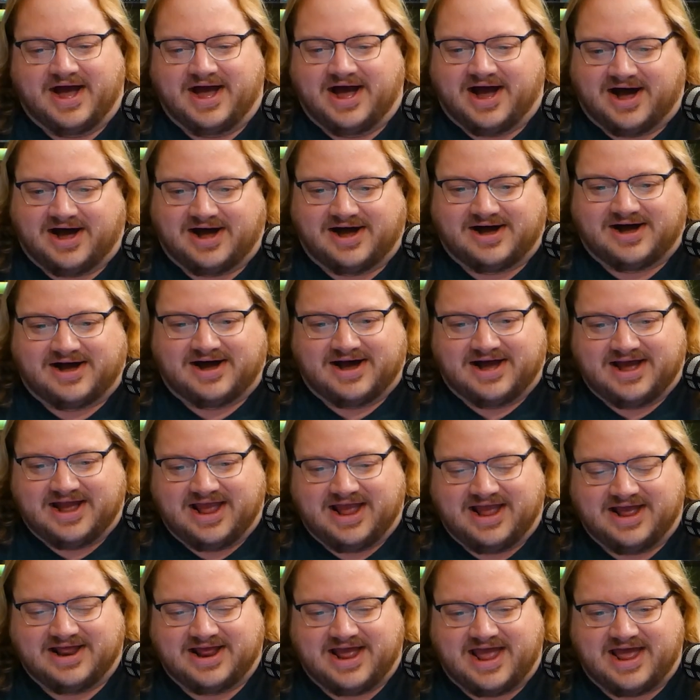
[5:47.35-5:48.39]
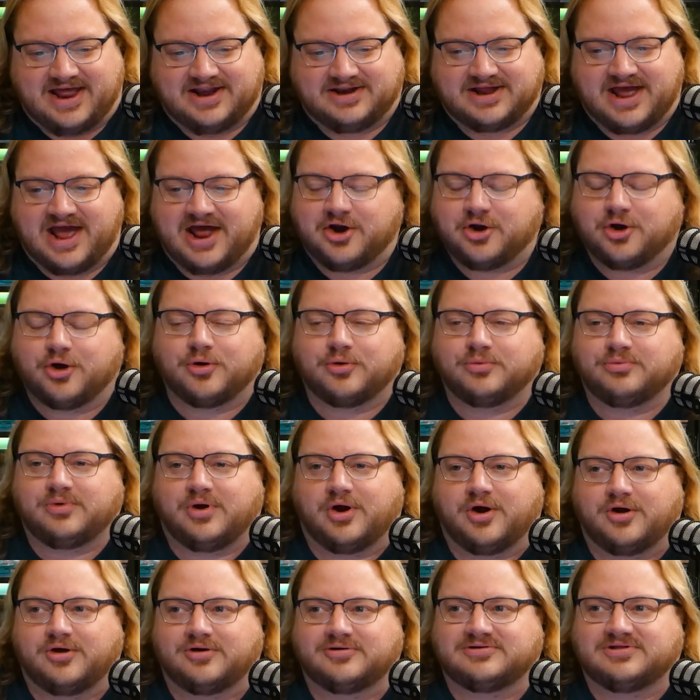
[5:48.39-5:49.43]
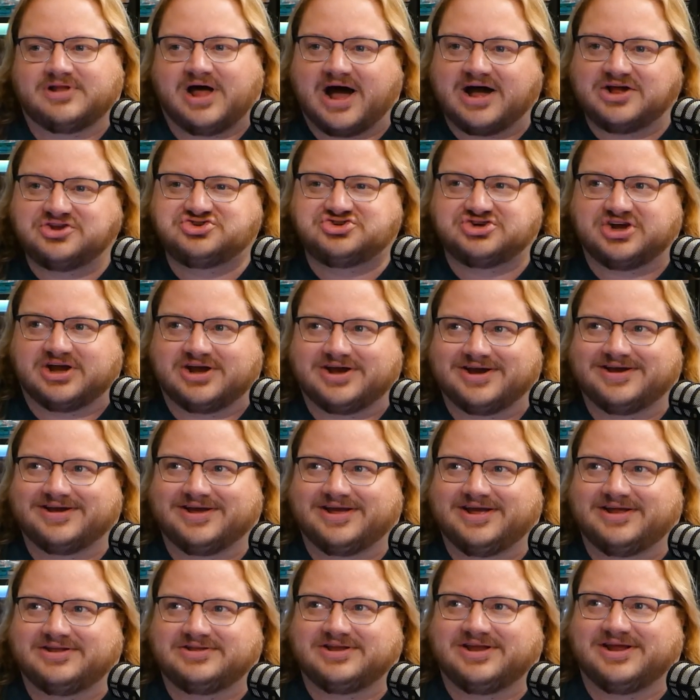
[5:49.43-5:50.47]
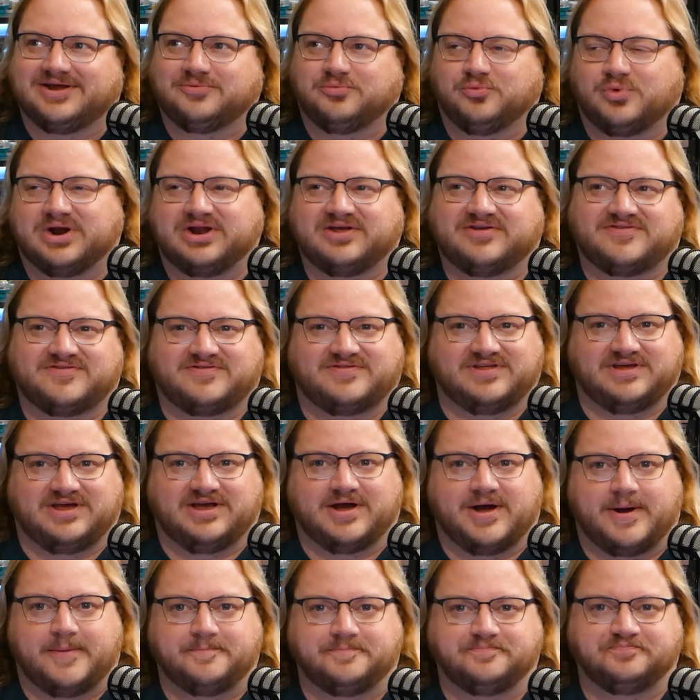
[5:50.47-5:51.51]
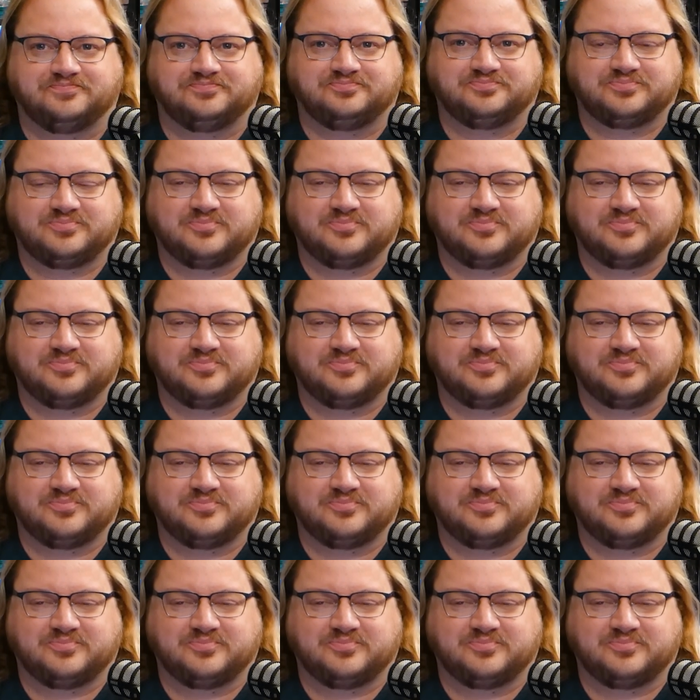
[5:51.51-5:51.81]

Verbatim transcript: Uh, and and her her logic. It, it what is the um